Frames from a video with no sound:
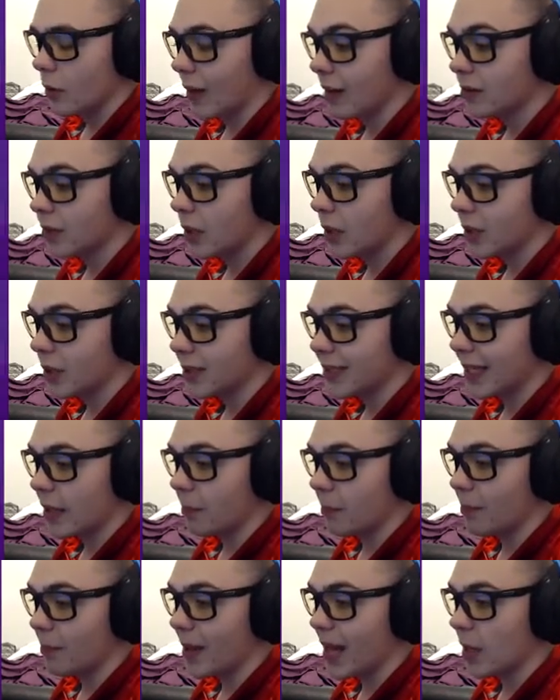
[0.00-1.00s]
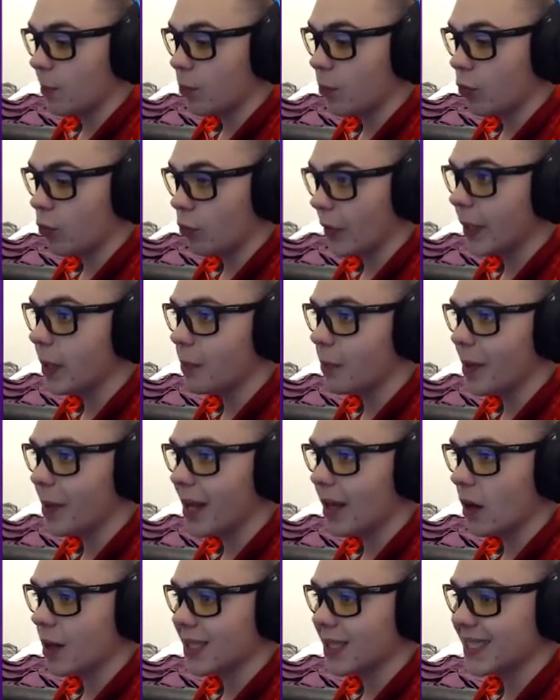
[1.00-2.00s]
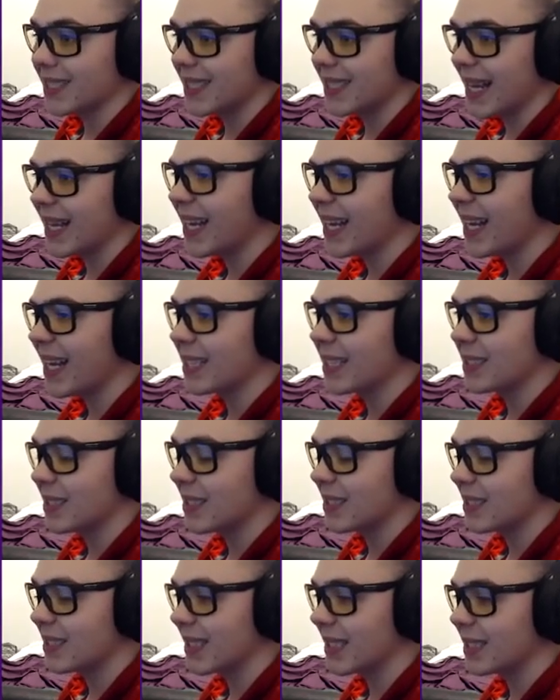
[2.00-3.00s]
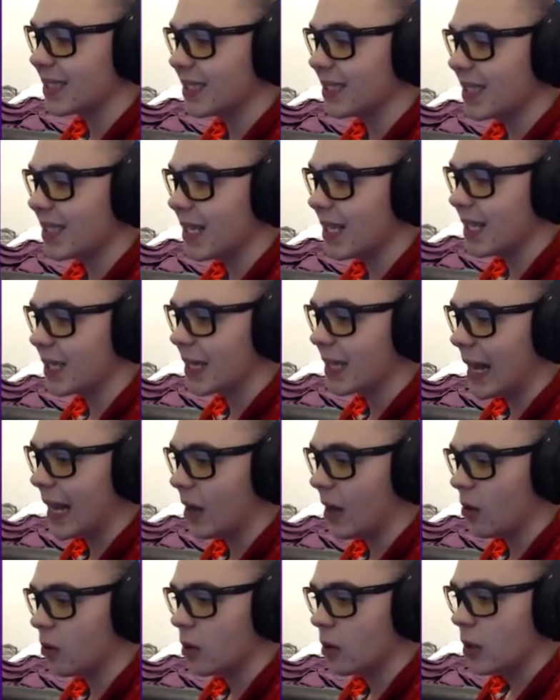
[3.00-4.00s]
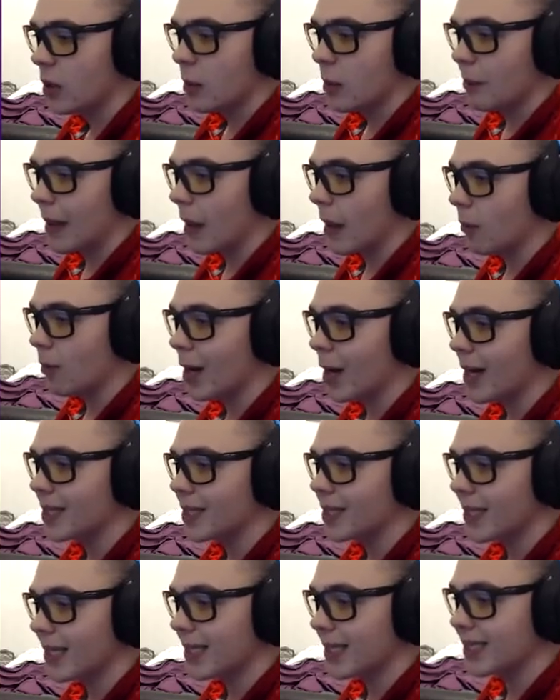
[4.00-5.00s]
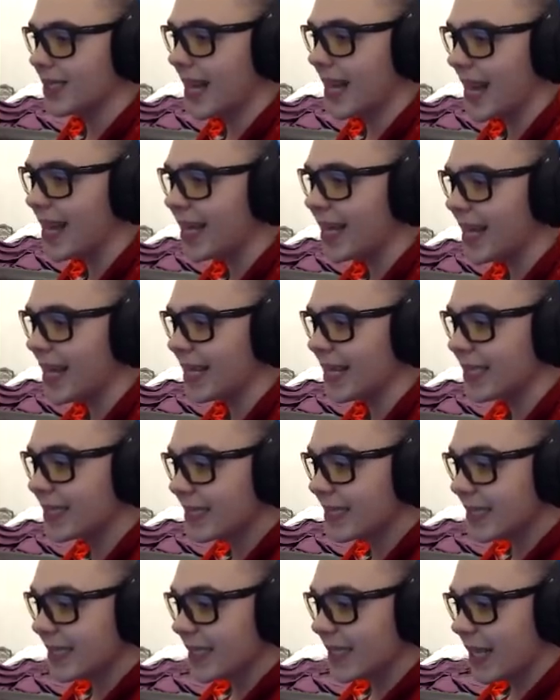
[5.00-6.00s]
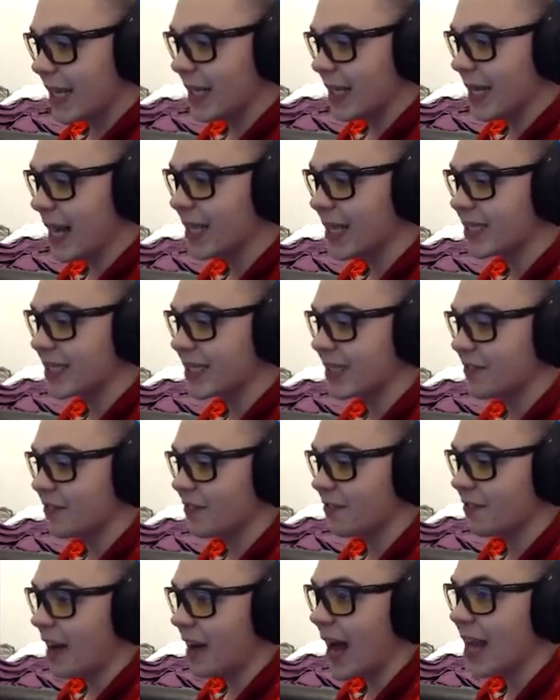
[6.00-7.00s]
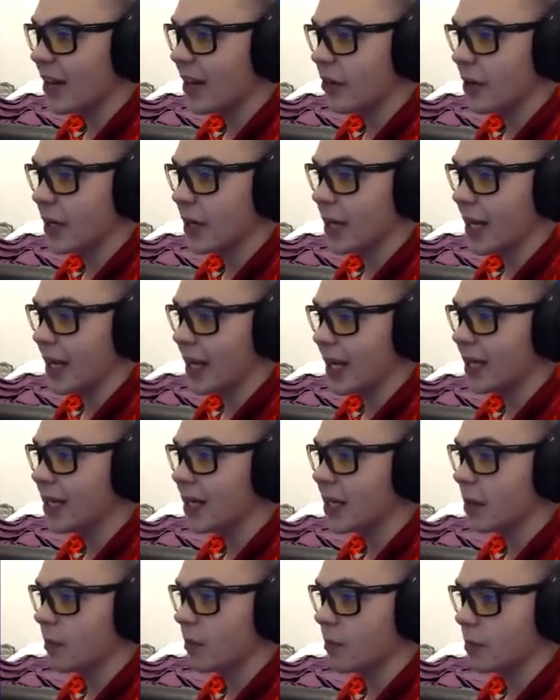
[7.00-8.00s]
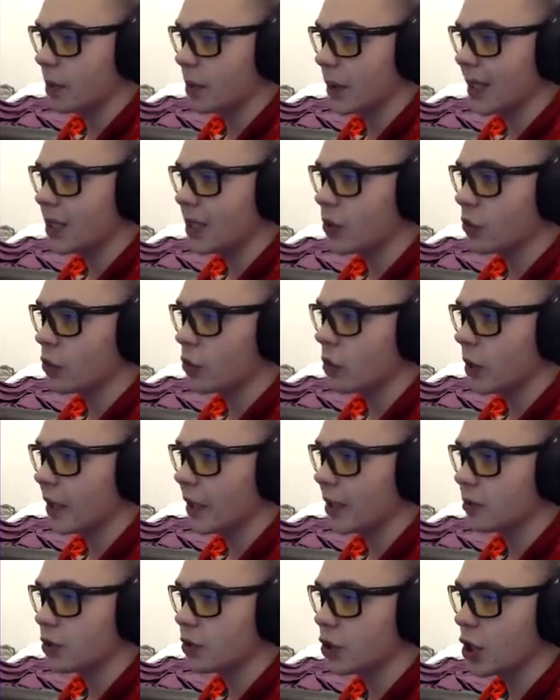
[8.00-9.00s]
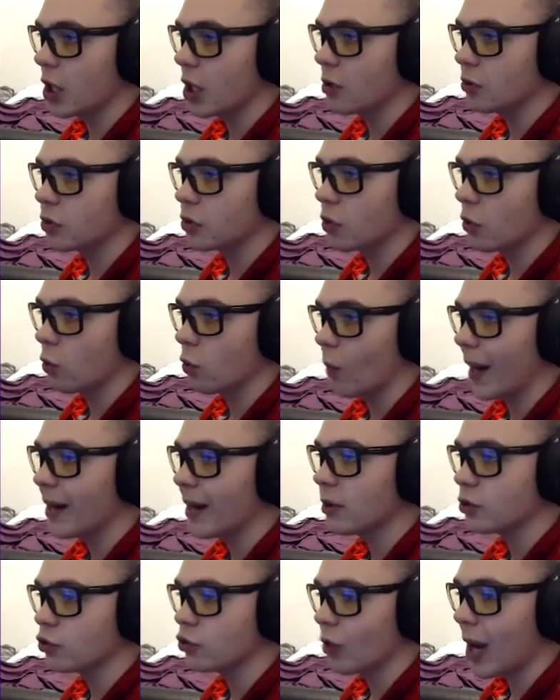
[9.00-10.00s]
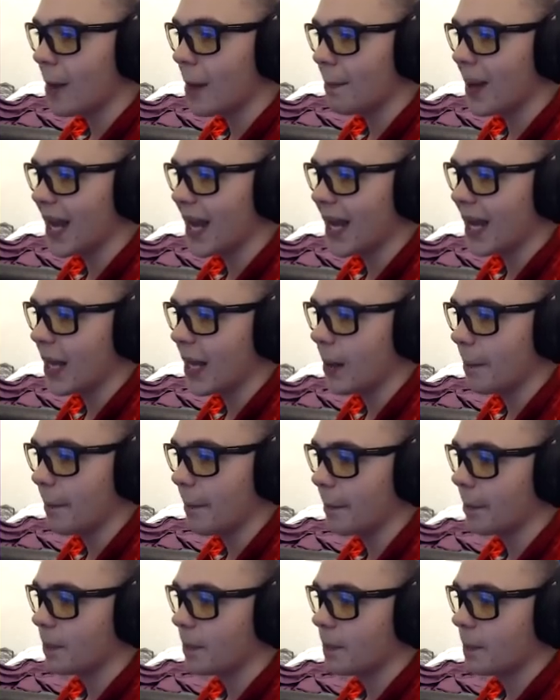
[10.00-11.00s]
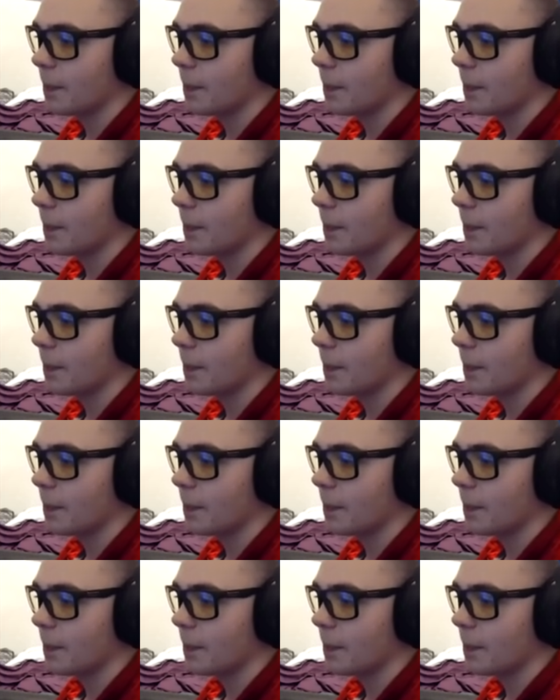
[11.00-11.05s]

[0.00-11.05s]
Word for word: So now it's going to set him back pretty big on a 2nd and 16 now. Matt Ryan's going to take it, and that's fired and incomplete to Julio Jones. A rare drop by him.